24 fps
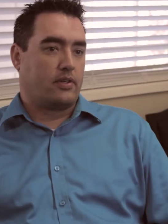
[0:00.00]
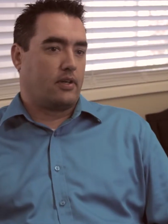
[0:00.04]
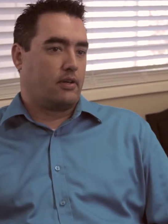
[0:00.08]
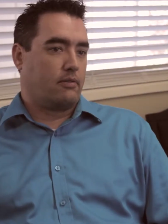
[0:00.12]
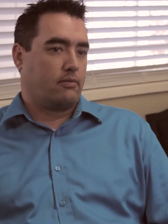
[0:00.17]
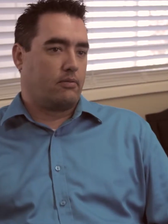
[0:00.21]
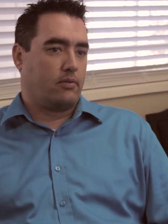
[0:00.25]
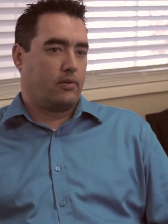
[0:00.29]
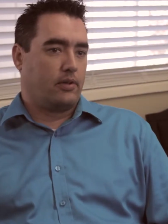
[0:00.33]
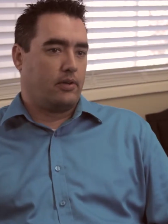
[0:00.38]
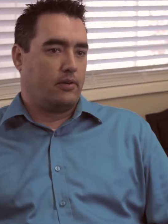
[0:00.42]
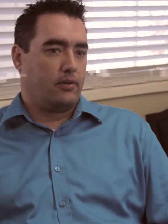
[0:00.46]
there
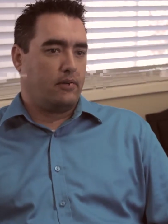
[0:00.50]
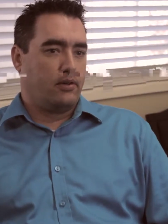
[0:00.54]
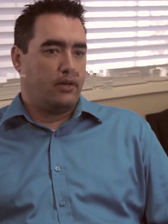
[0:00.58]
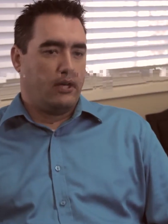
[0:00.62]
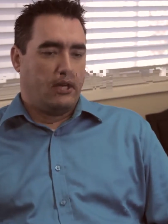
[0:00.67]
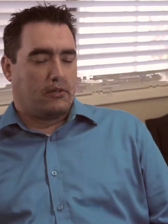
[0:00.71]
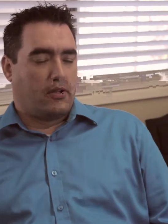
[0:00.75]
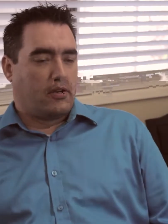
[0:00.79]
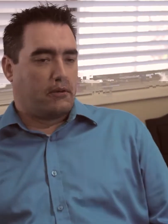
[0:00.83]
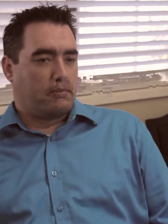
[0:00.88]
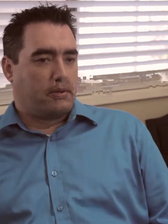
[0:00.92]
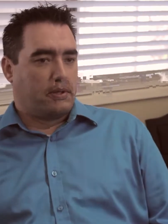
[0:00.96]
for you. A
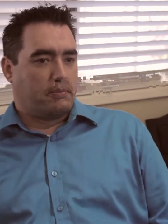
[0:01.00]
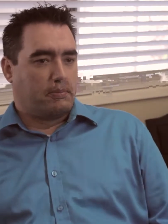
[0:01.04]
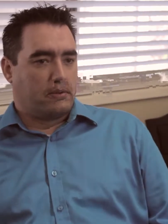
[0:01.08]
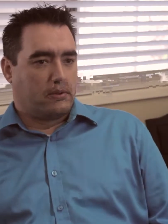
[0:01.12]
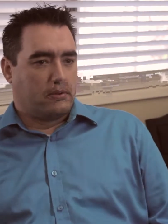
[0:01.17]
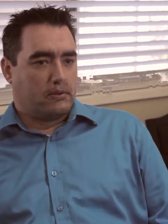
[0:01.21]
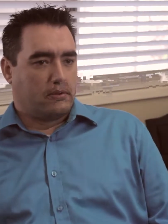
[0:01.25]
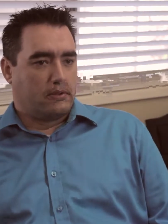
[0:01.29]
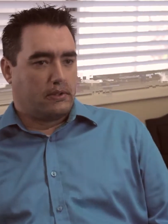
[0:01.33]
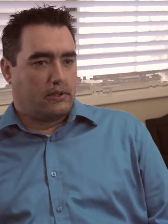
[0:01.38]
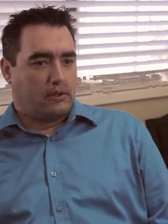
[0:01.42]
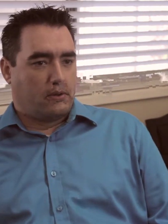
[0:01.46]
lot of
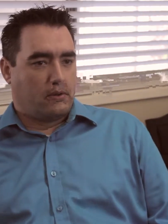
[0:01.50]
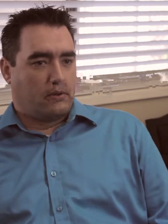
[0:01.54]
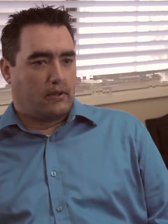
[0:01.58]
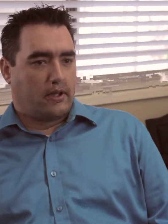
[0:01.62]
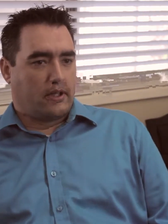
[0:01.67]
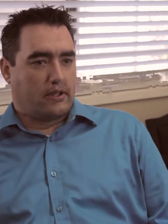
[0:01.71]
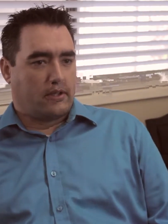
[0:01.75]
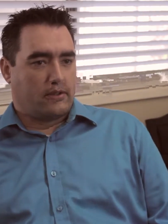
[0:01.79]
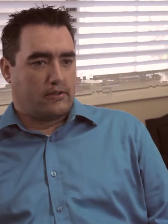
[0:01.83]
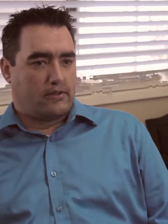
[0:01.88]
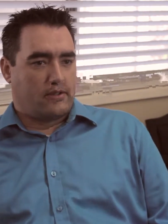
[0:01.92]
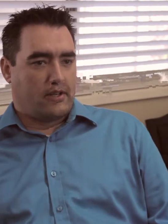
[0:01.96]
people, you know,
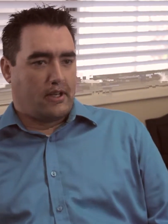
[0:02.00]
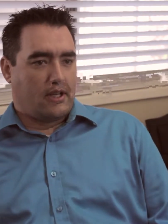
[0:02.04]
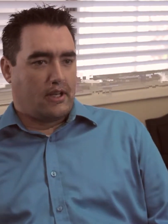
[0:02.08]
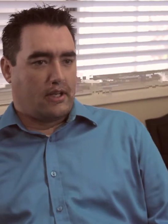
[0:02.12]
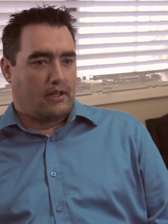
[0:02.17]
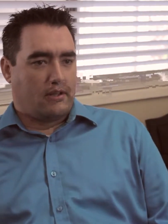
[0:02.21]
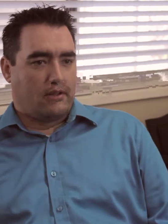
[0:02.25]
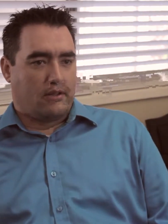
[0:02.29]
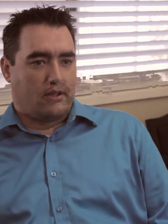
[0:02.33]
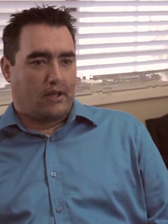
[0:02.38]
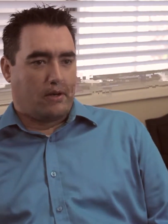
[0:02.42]
like they'll say,